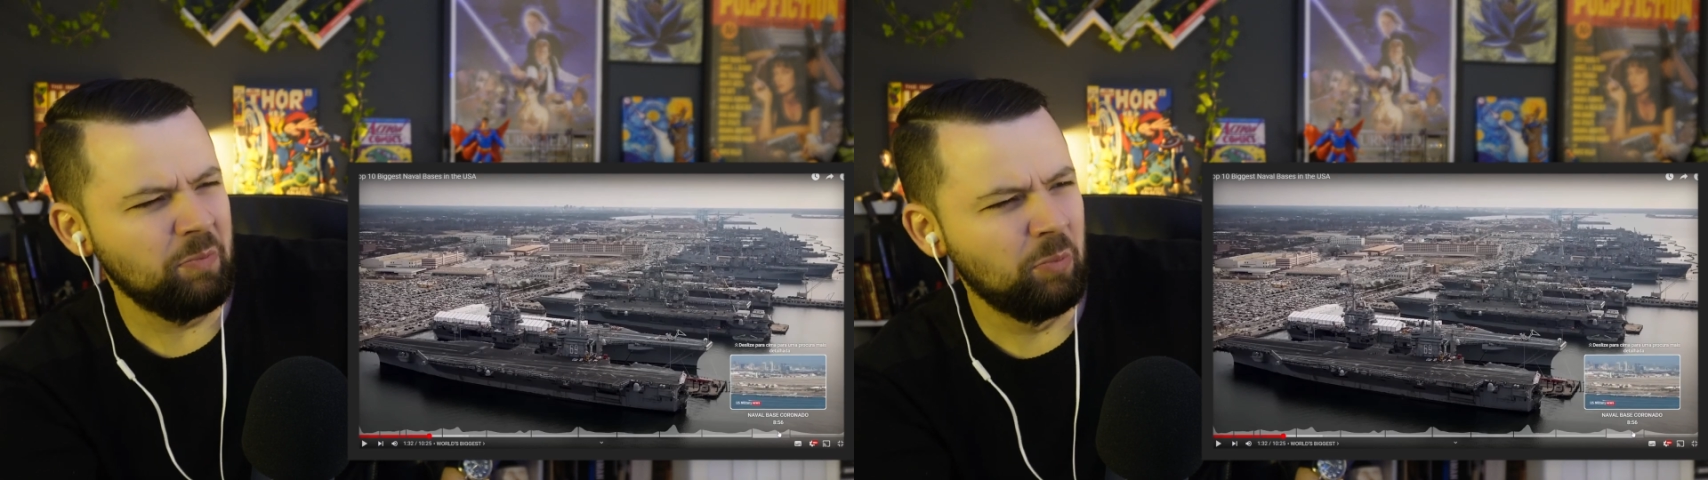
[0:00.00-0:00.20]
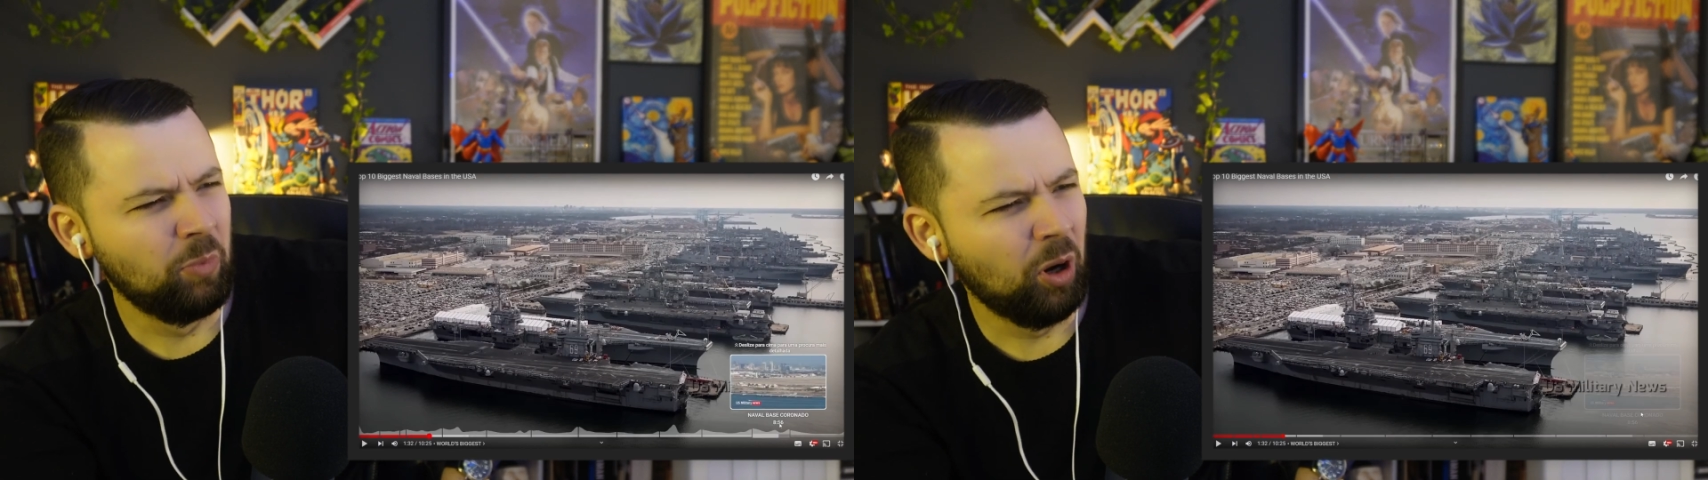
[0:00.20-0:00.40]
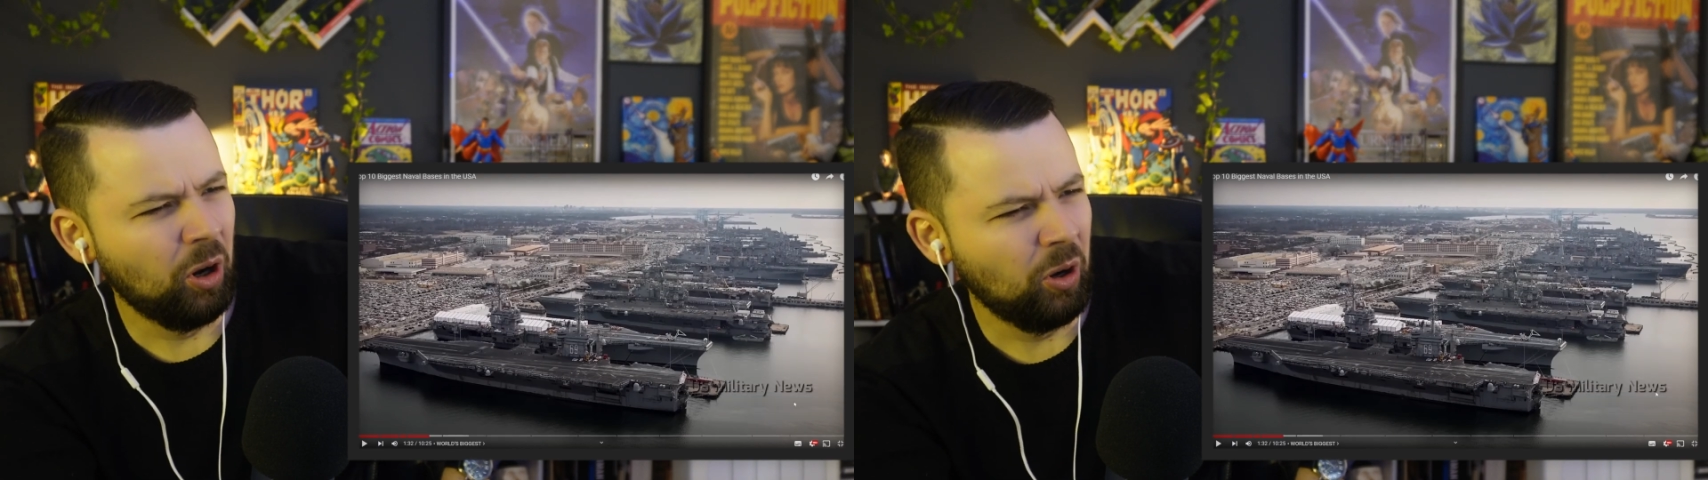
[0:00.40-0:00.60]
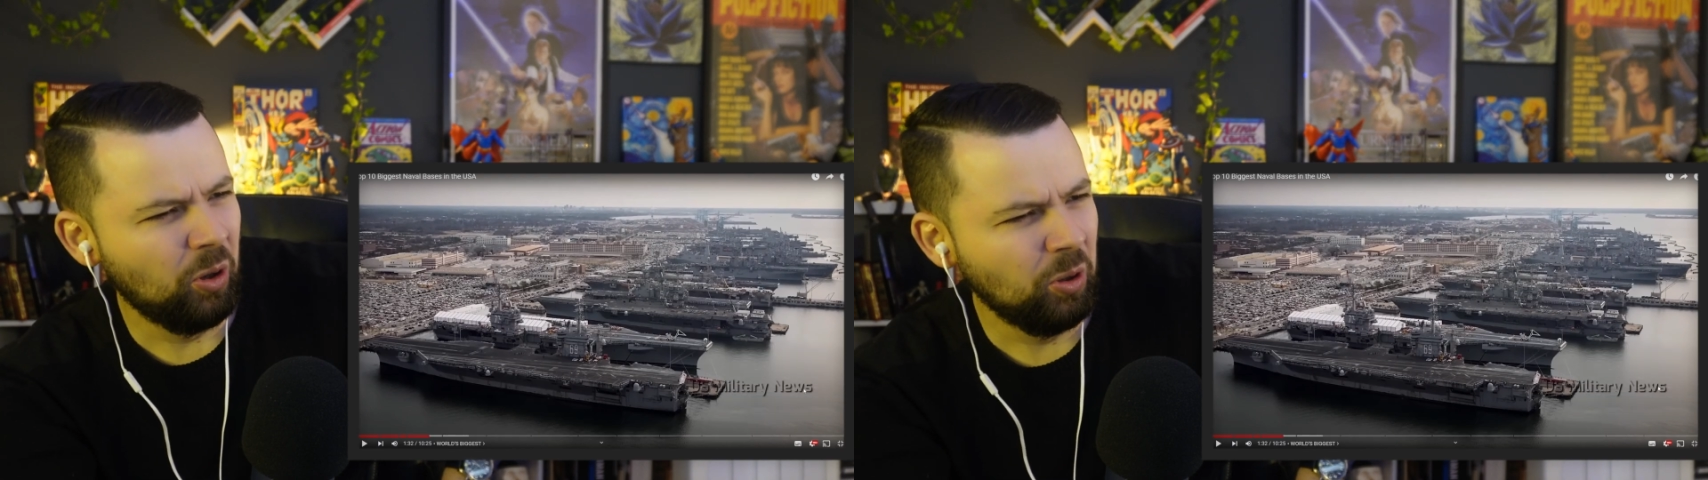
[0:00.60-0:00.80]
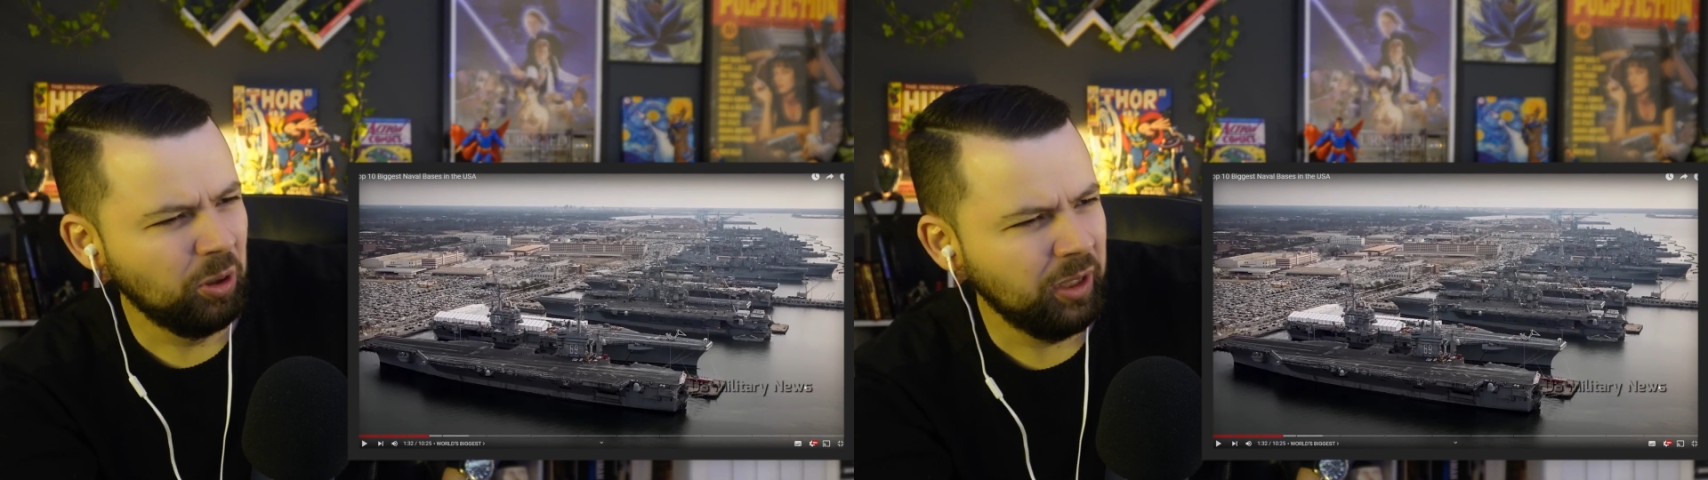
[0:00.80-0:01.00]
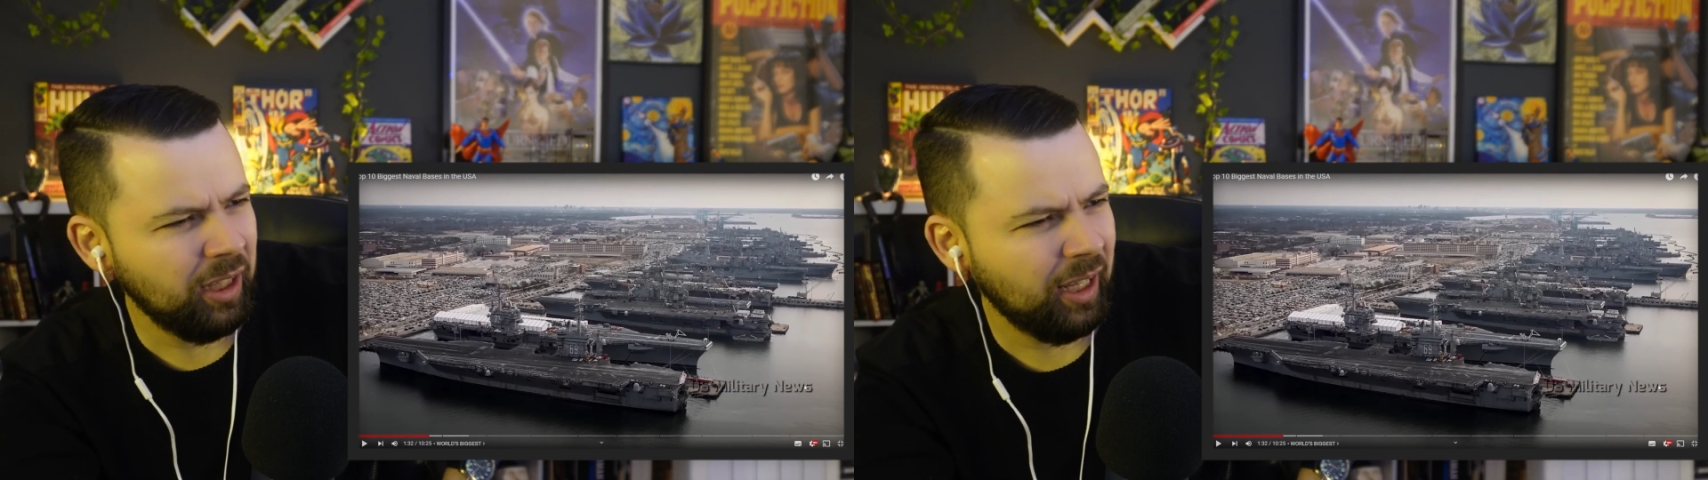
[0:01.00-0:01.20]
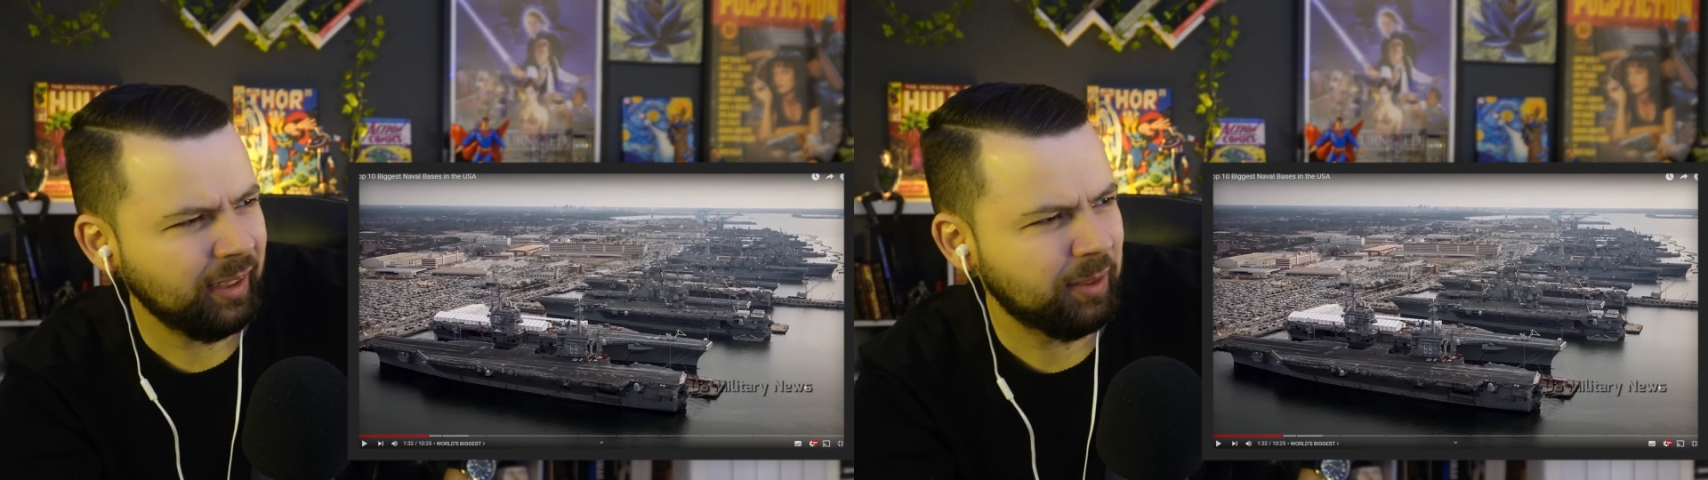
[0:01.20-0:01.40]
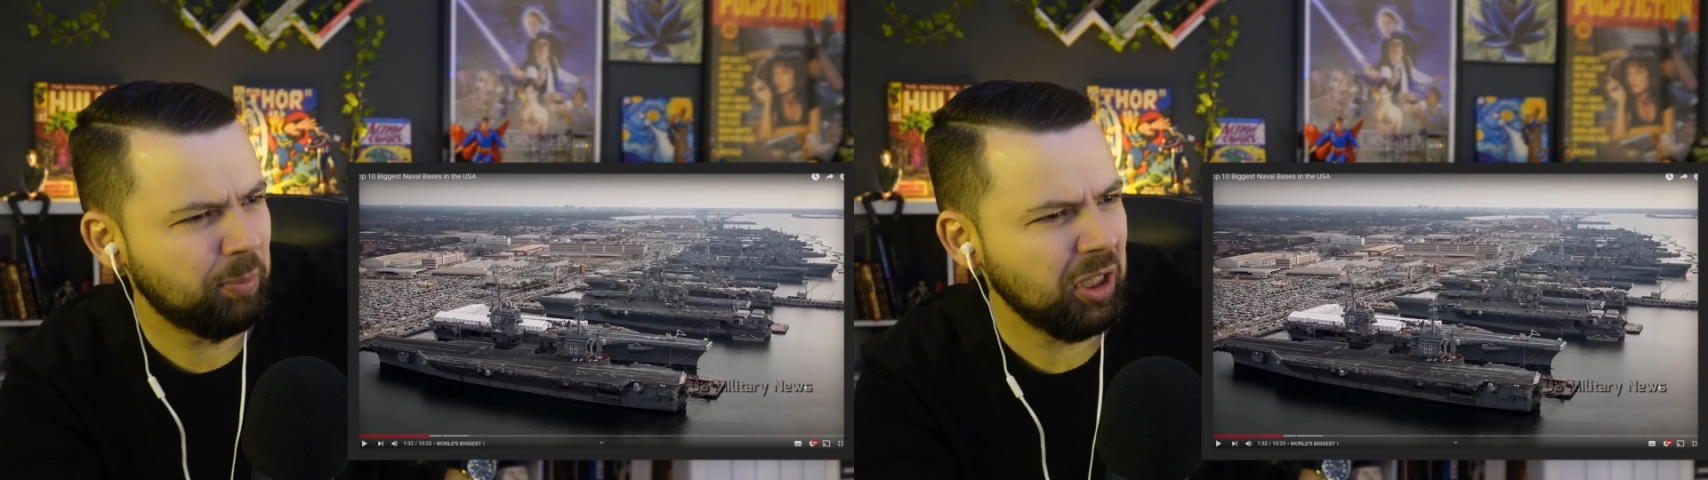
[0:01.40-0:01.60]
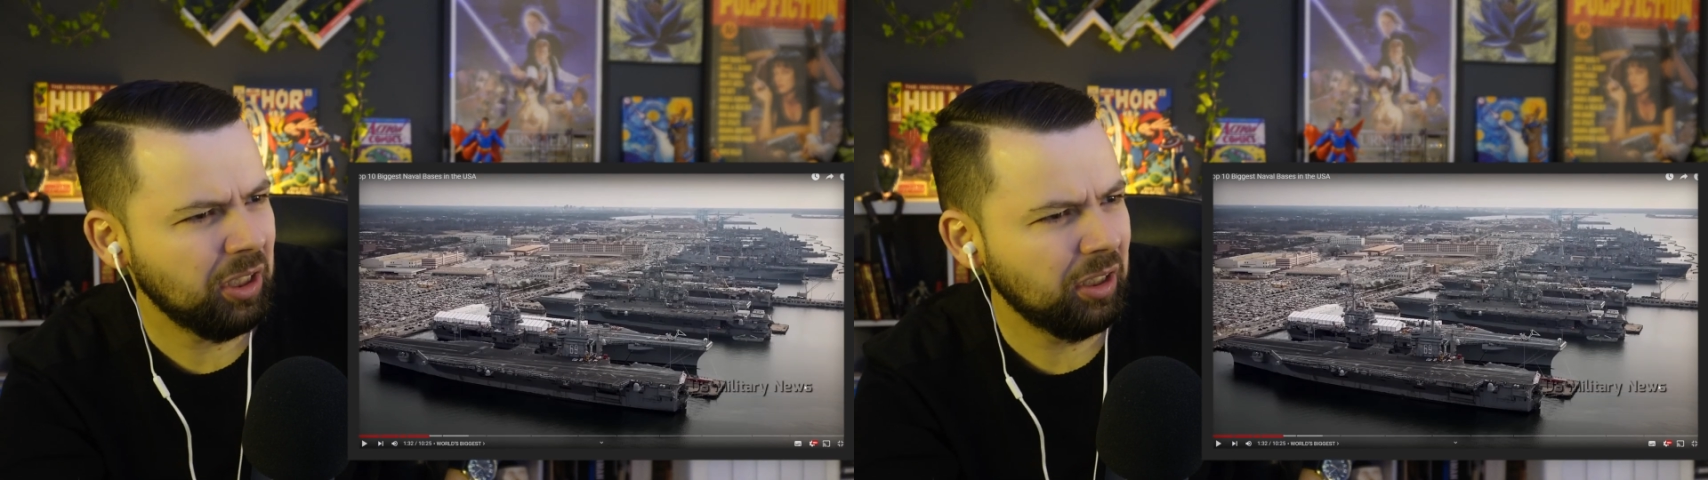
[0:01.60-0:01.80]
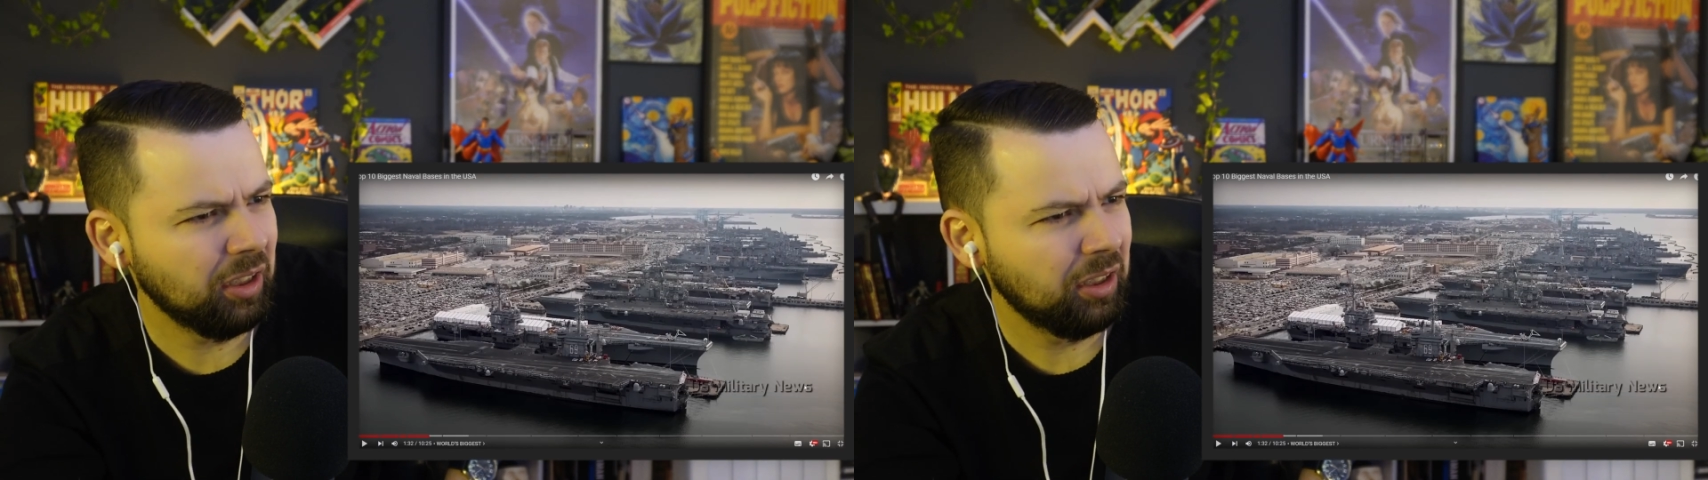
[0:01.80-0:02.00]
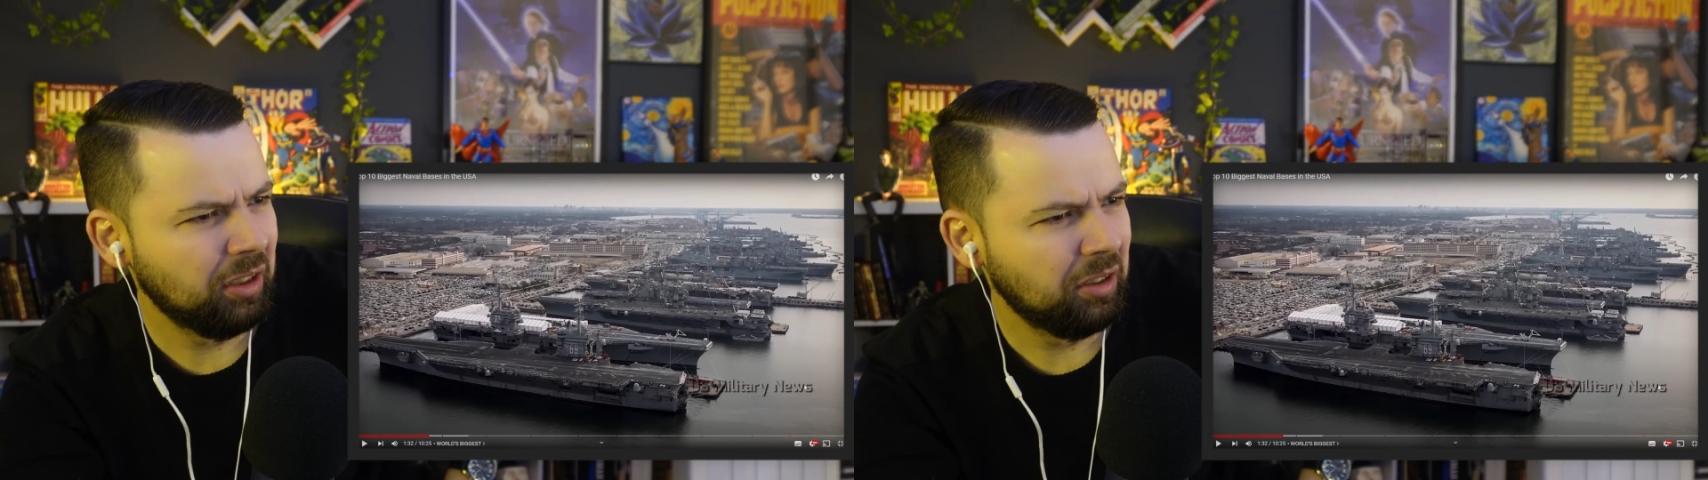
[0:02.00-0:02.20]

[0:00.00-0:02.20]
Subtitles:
moly, that's big.